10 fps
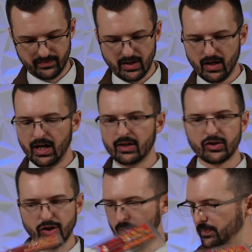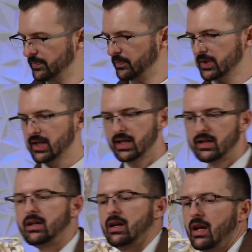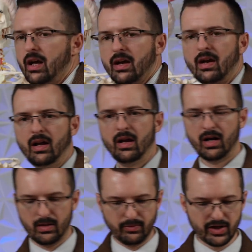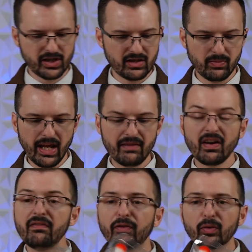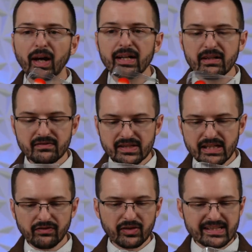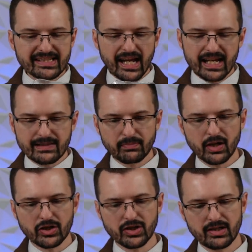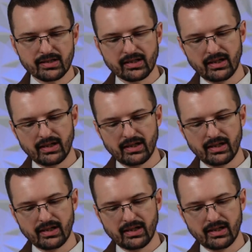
All right, so we take our brushes. We have a variety of different size brushes.